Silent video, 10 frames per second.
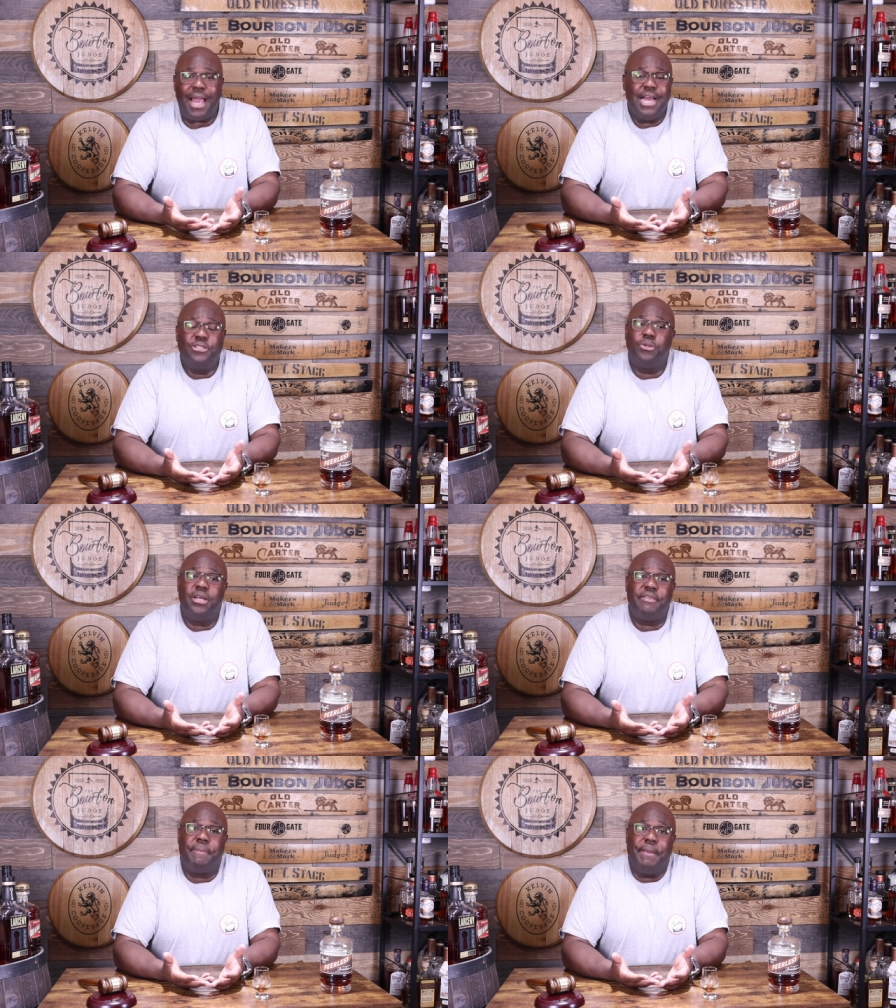I do
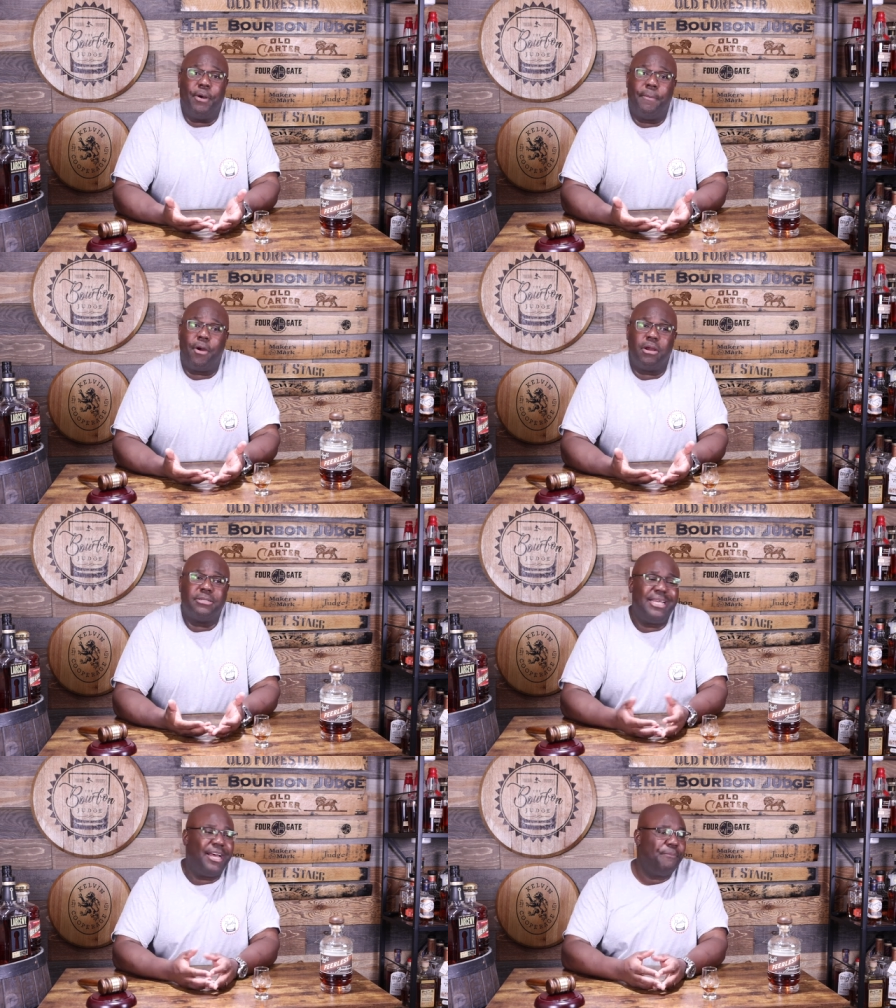love the people at
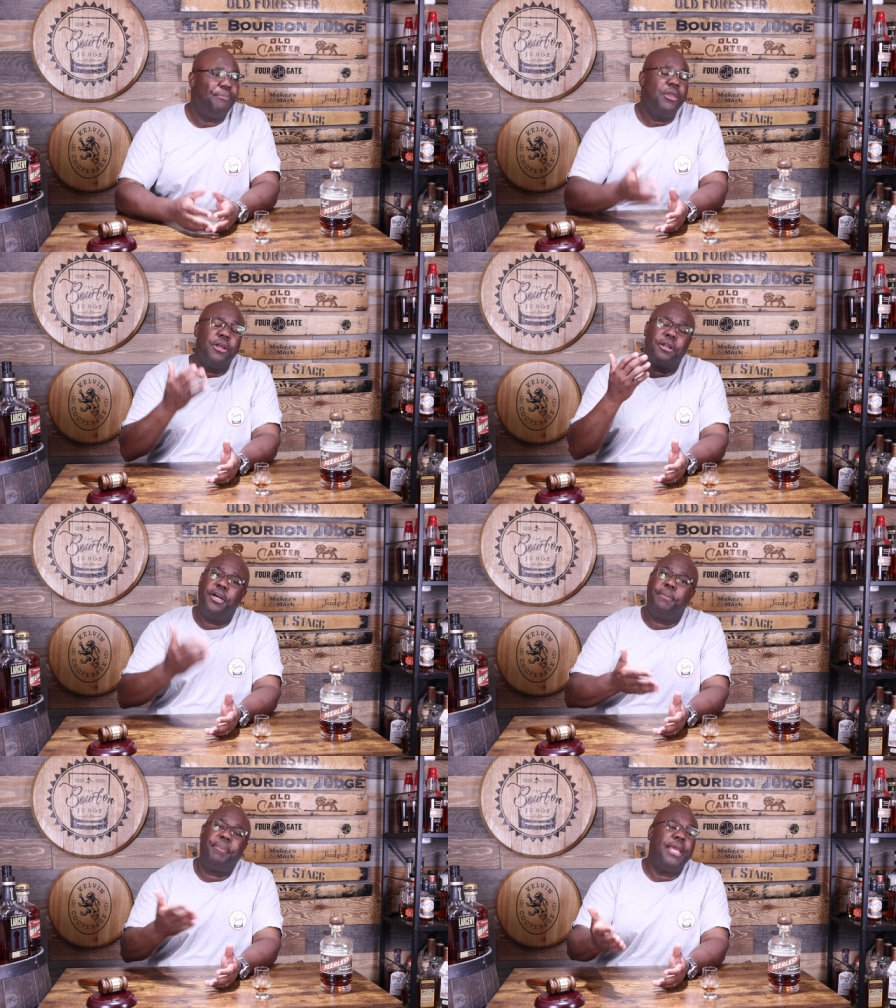Bardstown.
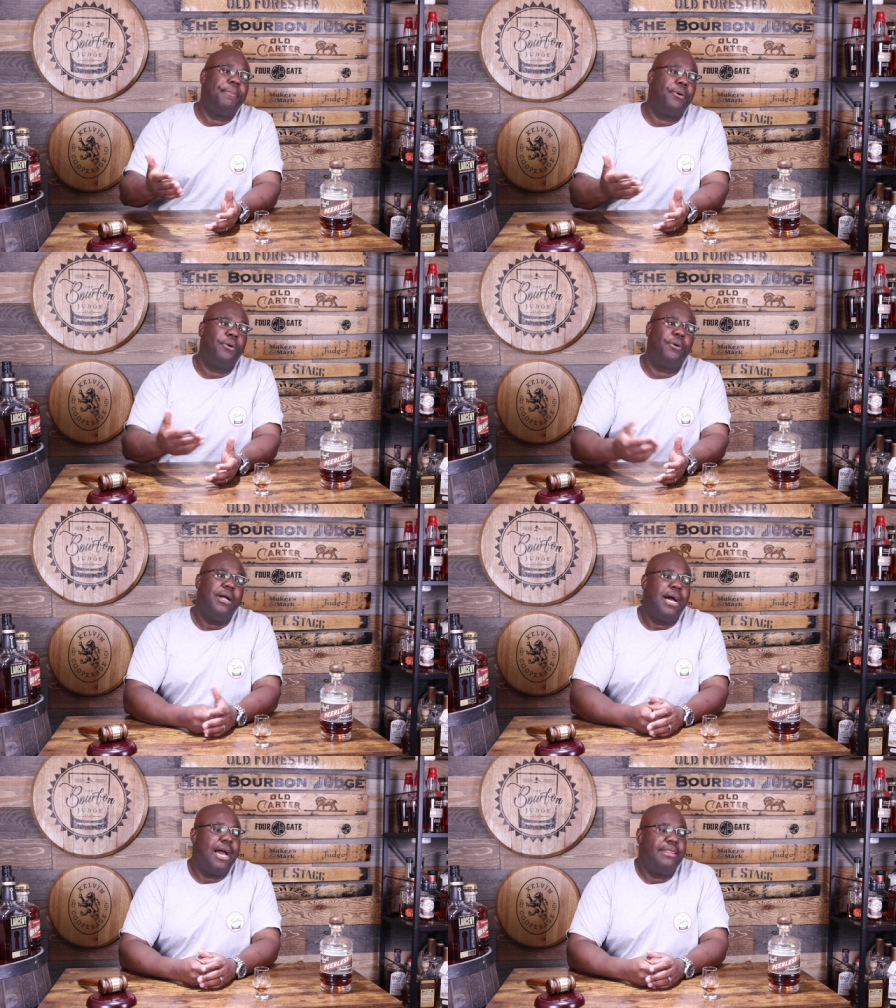Good people.
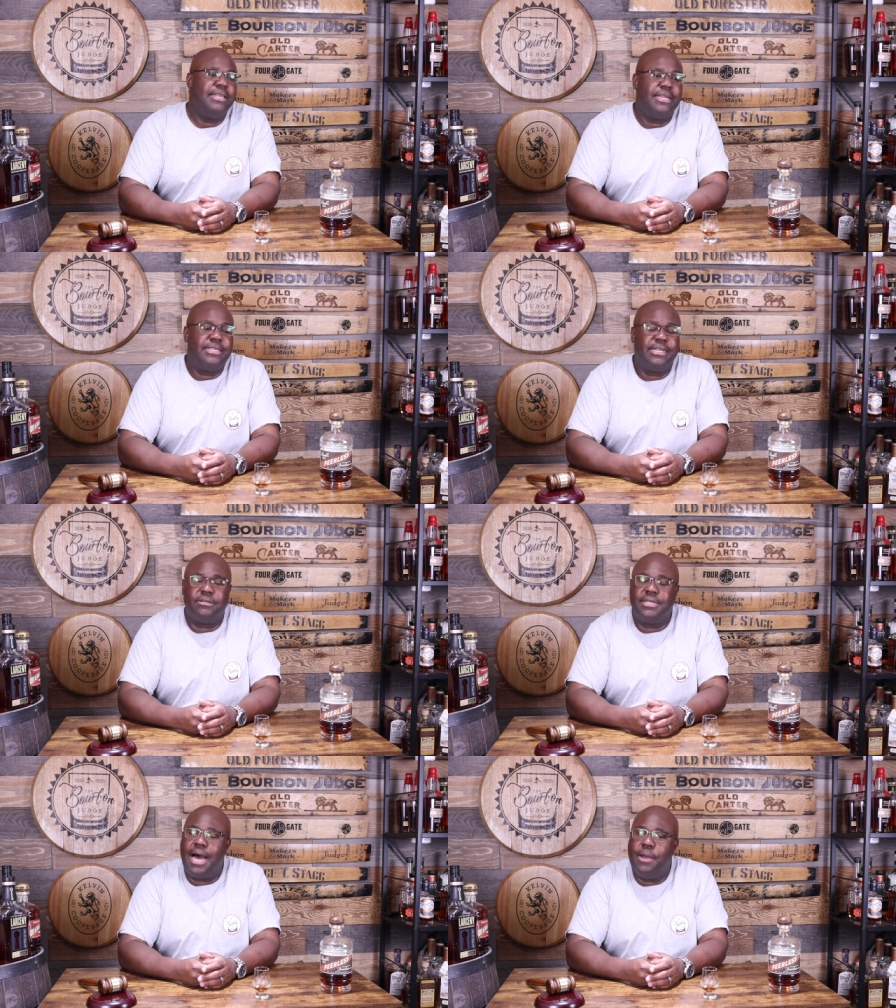I think they take
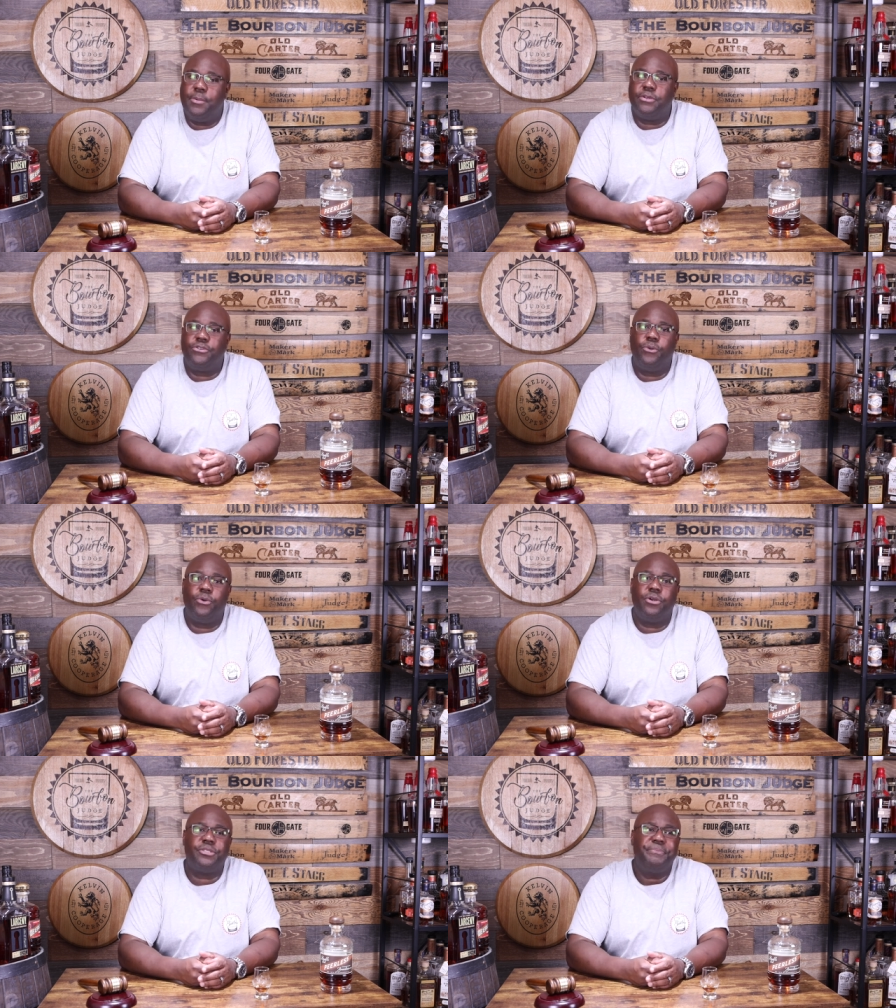their time with their
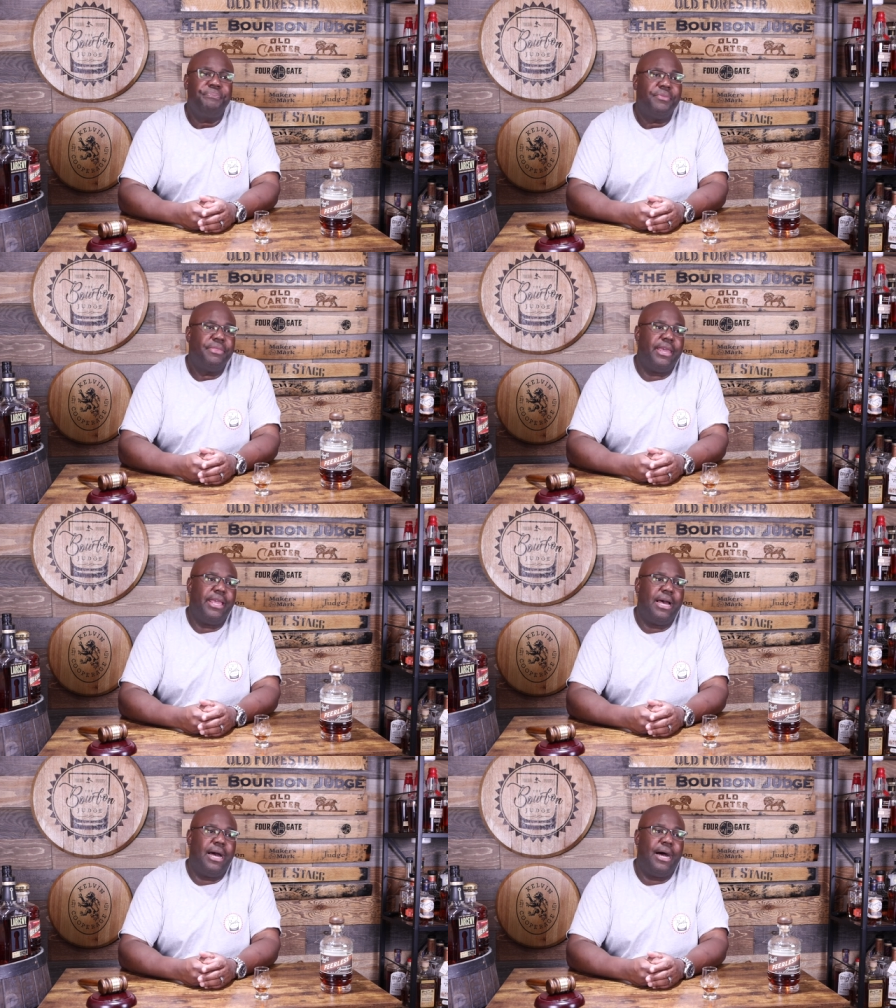tours.
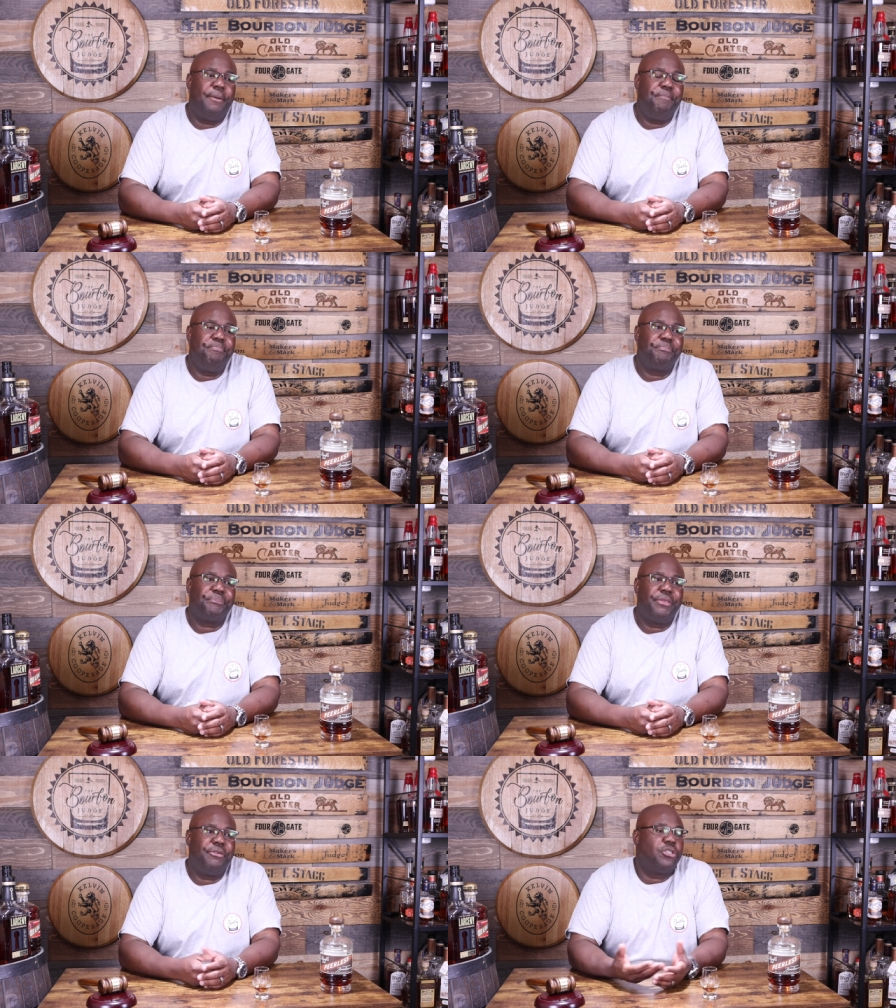They um,
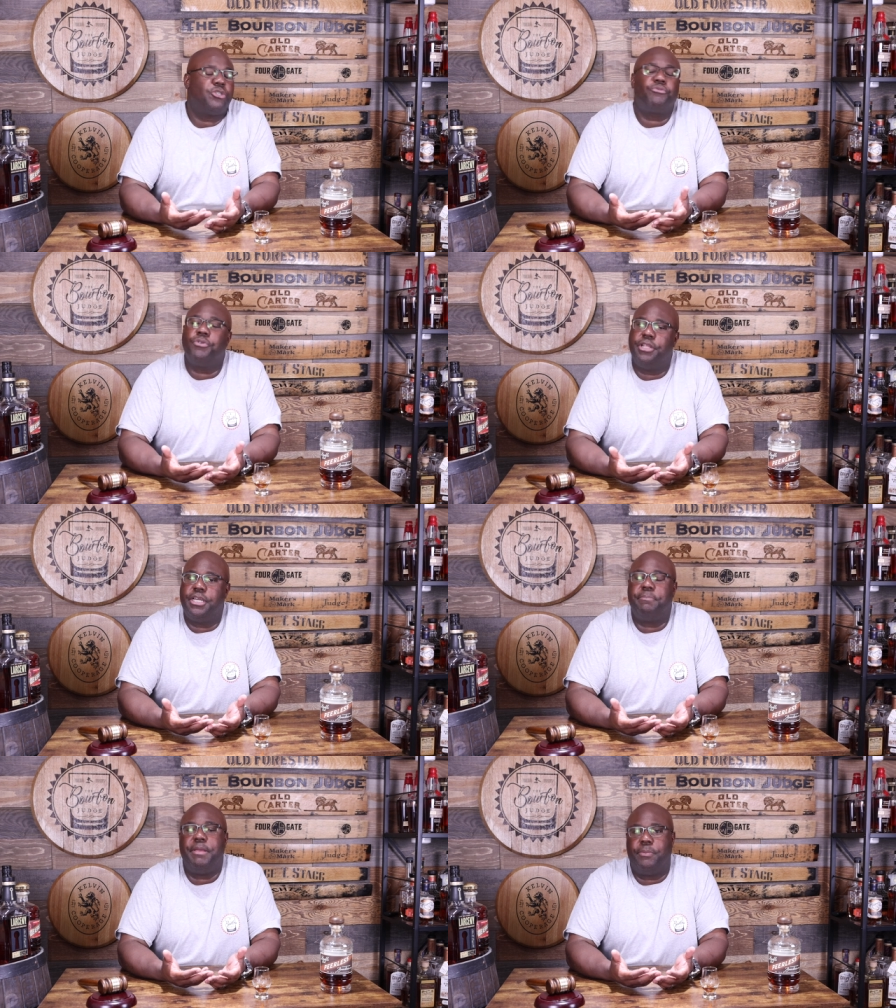they're just really
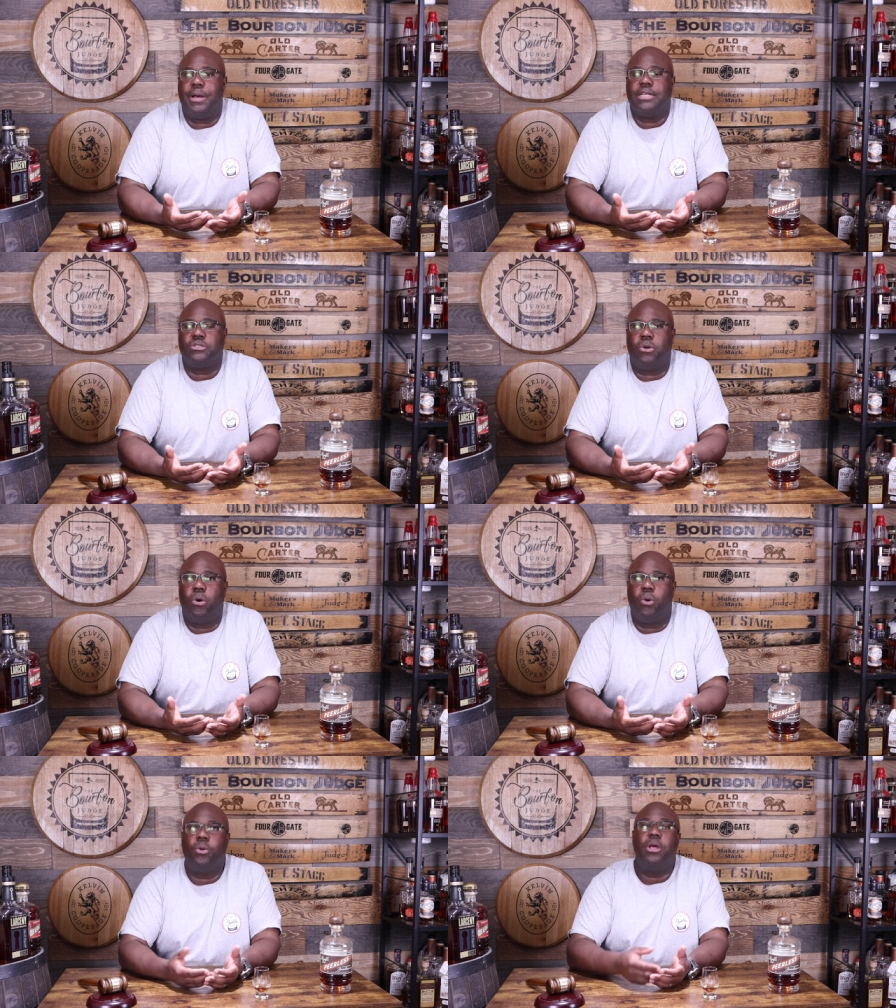good people as a
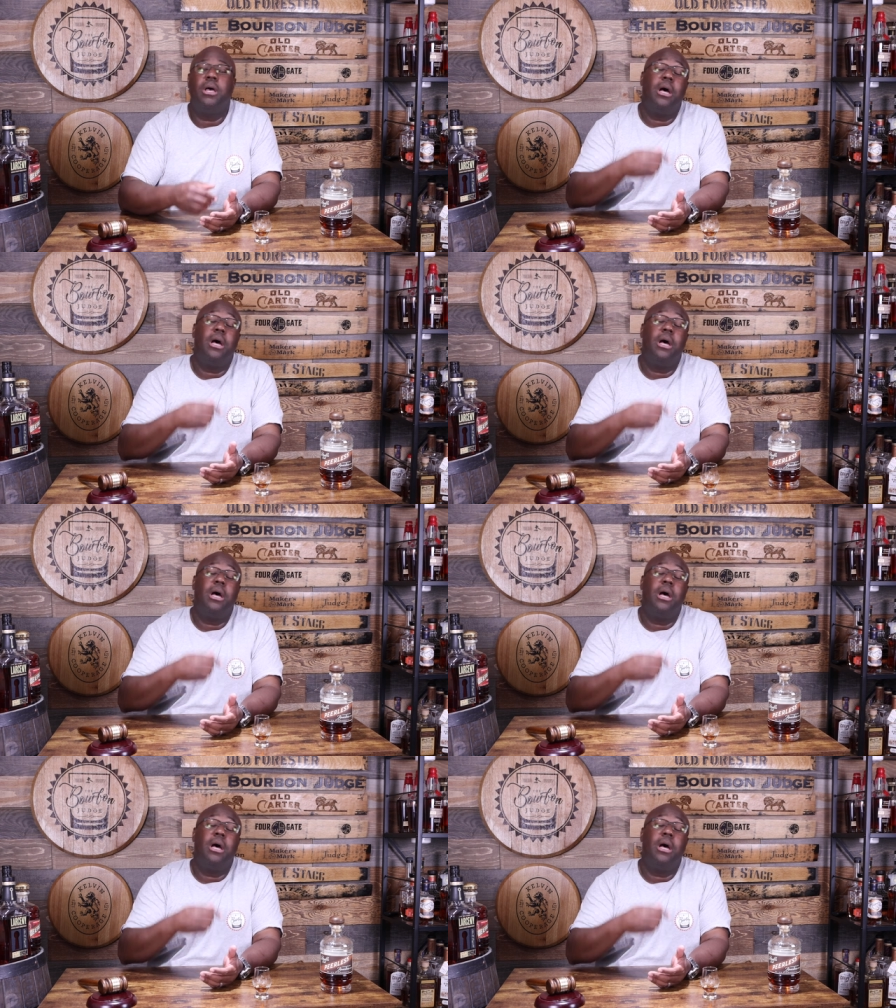whole.